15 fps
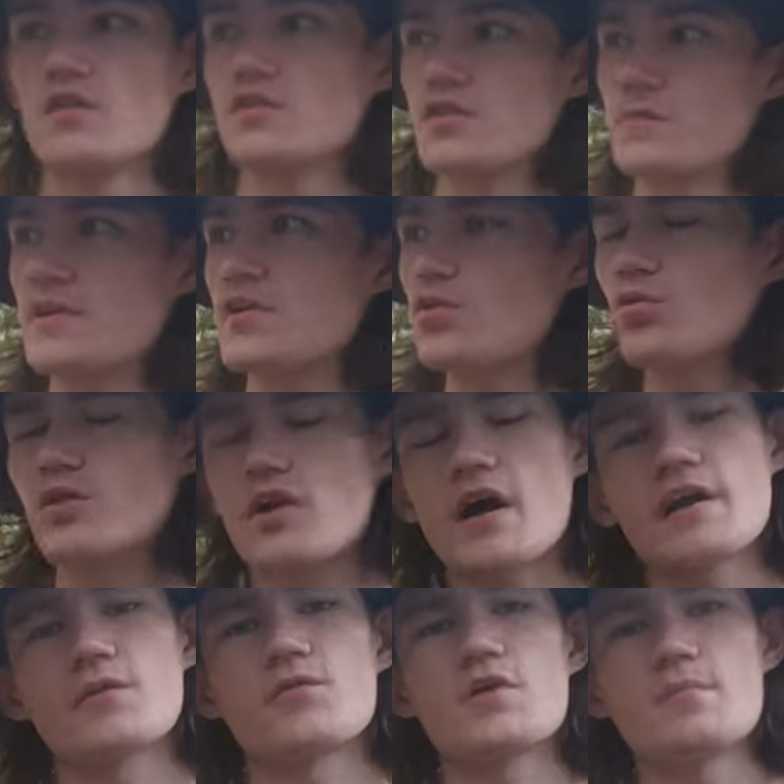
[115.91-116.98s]
So it's been cool to
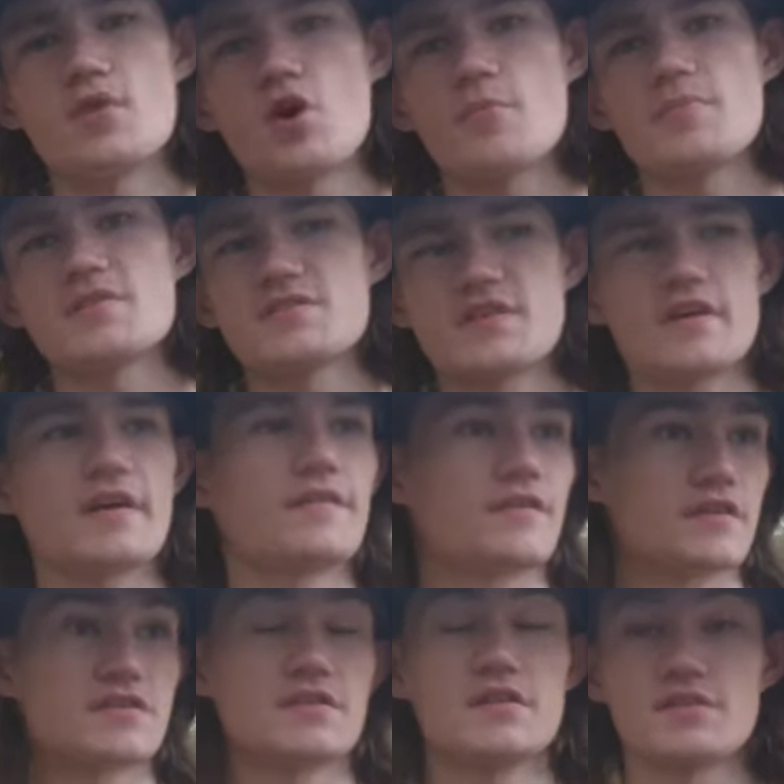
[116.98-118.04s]
kind of repurpose it in
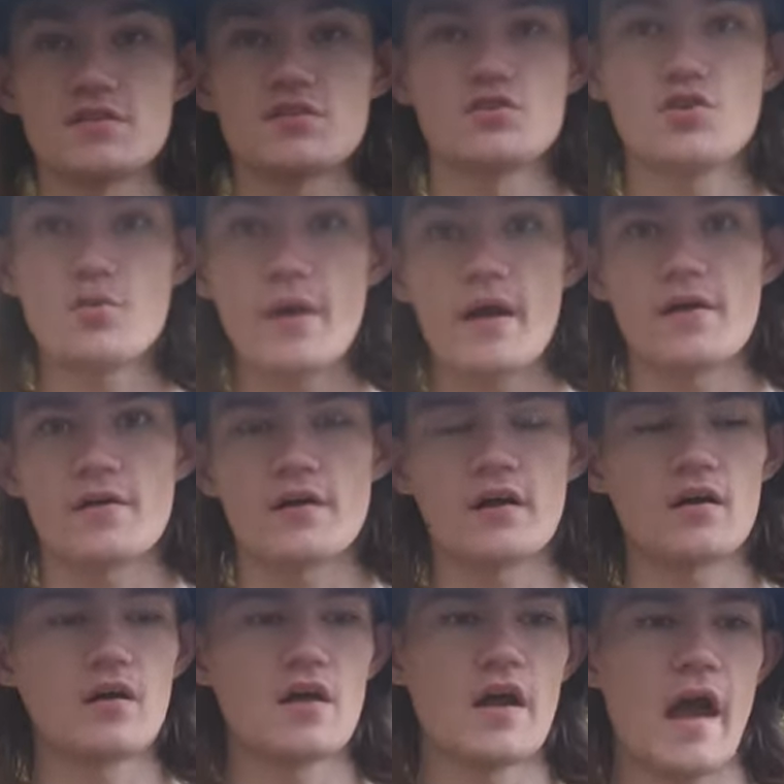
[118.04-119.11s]
the season two
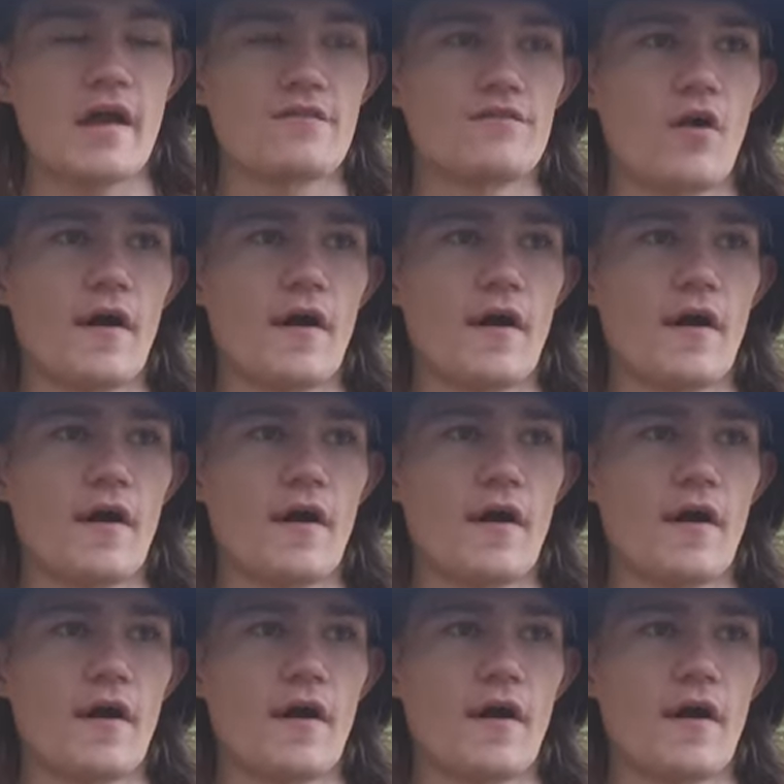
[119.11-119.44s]
area and